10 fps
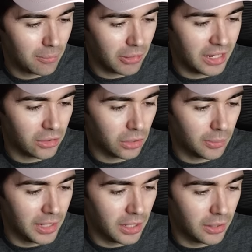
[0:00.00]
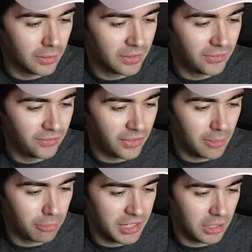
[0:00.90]
Breaking through a window, very
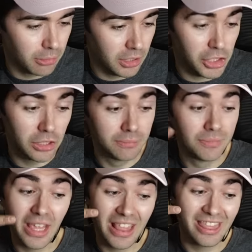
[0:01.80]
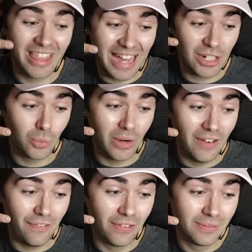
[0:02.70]
Brazil production. That
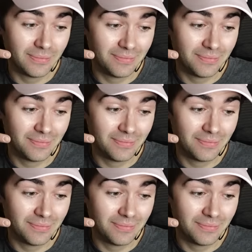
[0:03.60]
riff,